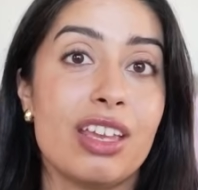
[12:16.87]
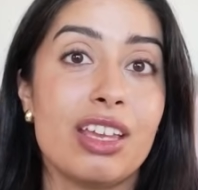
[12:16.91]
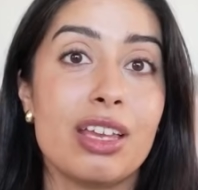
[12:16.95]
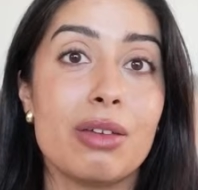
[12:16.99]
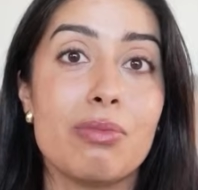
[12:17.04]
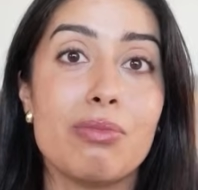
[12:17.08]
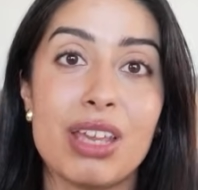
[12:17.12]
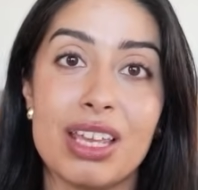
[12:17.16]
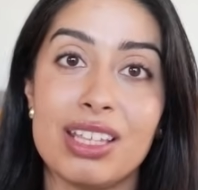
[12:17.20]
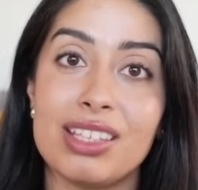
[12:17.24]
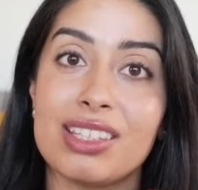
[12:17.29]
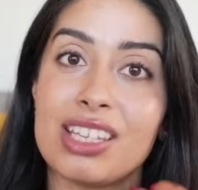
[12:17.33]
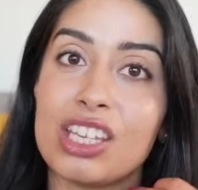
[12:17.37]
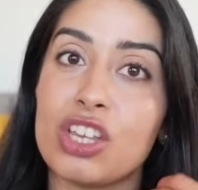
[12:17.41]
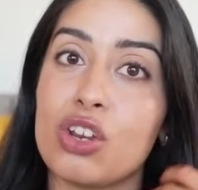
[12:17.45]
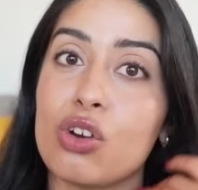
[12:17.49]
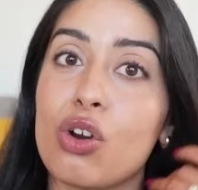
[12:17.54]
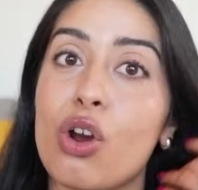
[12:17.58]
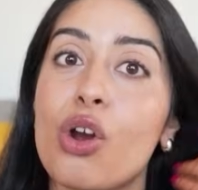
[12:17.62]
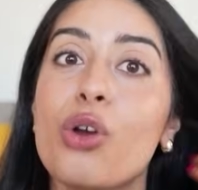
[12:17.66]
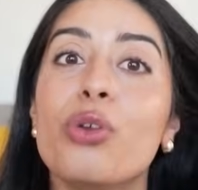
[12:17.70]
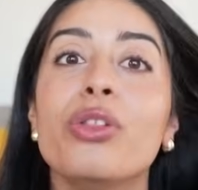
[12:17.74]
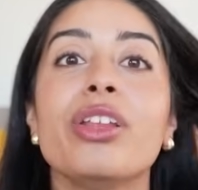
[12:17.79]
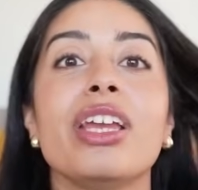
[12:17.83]
It means that you're
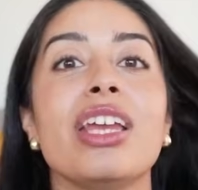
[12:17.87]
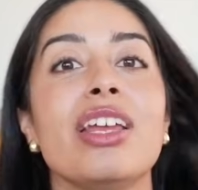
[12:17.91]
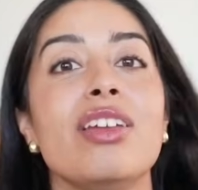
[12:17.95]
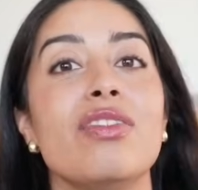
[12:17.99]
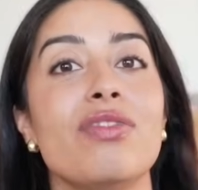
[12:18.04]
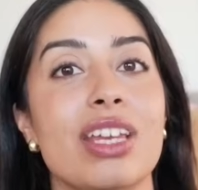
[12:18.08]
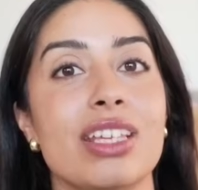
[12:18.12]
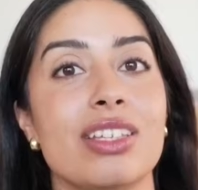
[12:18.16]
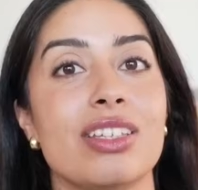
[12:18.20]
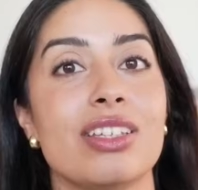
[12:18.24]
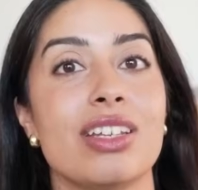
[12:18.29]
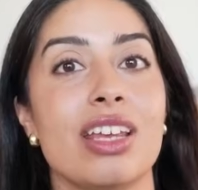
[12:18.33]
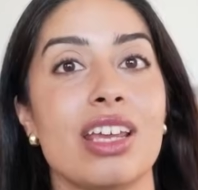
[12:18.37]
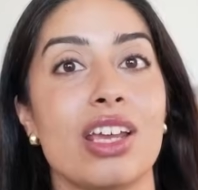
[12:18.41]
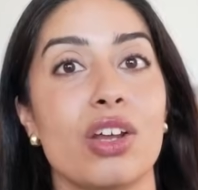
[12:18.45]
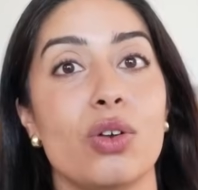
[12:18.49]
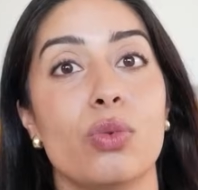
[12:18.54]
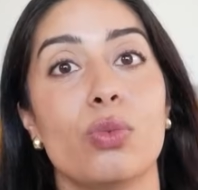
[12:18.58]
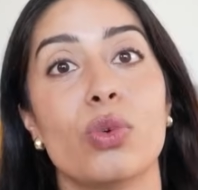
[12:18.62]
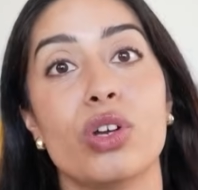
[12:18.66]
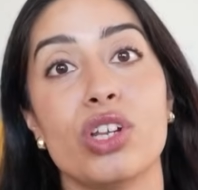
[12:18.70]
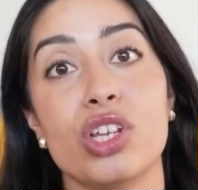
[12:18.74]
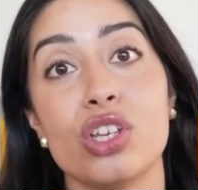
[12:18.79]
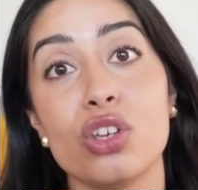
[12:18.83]
only investing
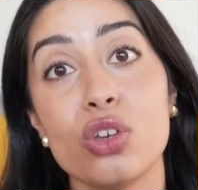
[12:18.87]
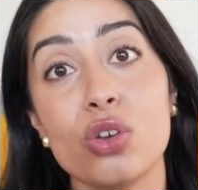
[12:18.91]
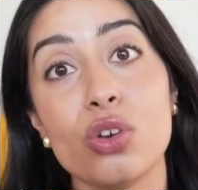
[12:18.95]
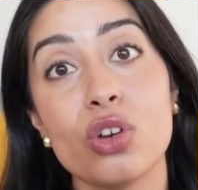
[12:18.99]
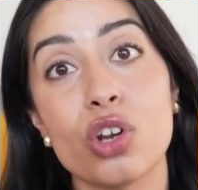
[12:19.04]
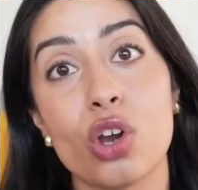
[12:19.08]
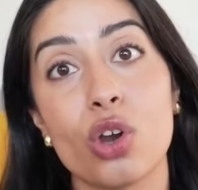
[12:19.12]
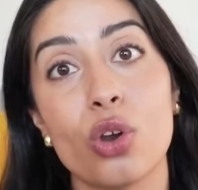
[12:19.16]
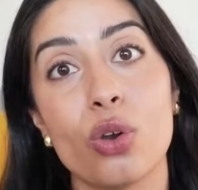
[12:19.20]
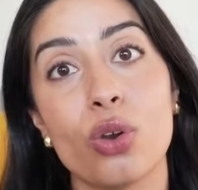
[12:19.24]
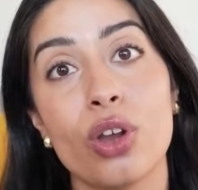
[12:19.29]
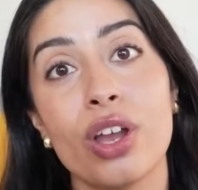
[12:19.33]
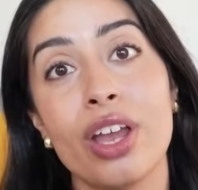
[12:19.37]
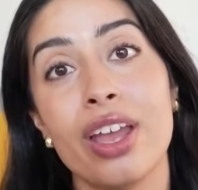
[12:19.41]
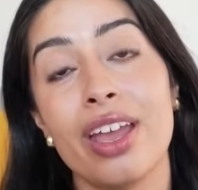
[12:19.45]
in what you know